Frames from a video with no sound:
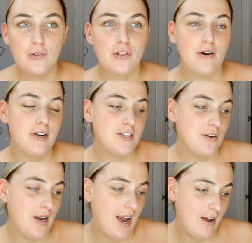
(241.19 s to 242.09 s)
although I
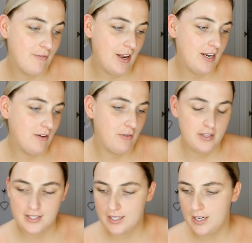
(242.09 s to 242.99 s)
don't have any of
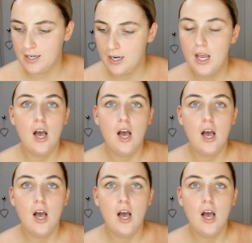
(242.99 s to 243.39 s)
her skin.